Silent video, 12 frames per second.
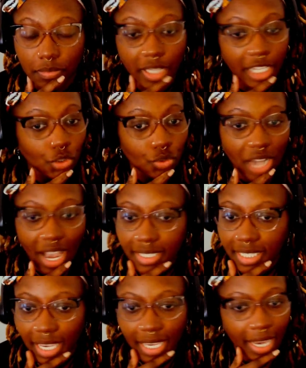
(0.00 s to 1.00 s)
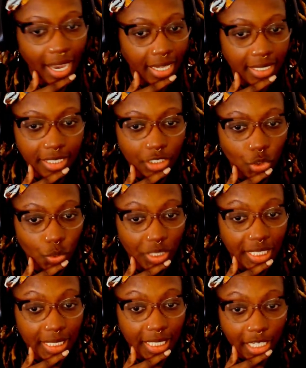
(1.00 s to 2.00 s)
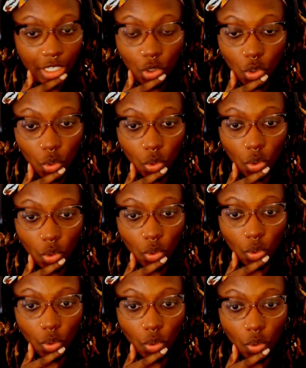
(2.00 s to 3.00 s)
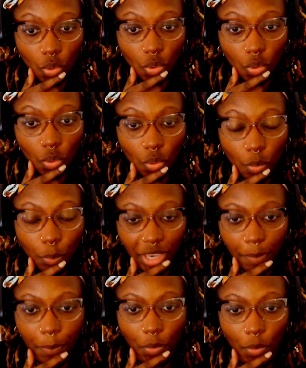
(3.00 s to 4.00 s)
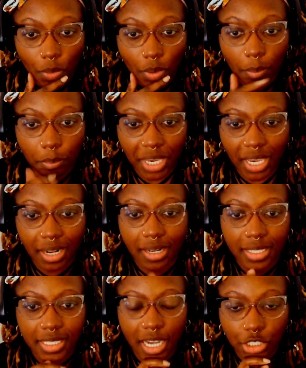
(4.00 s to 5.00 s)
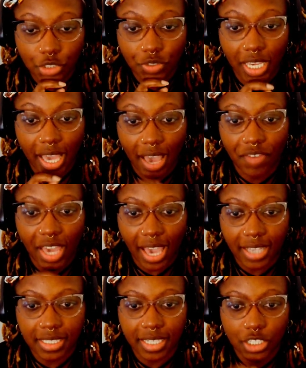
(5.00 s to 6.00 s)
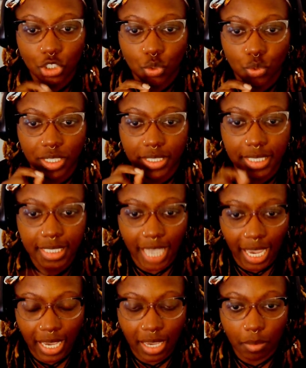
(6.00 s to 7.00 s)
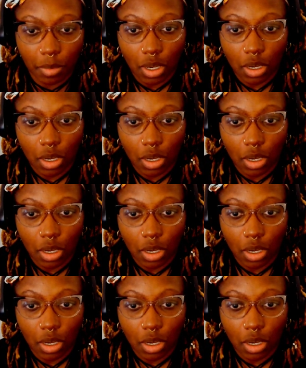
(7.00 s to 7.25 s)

That do not take kindly to illegal people being in this country and having access to the same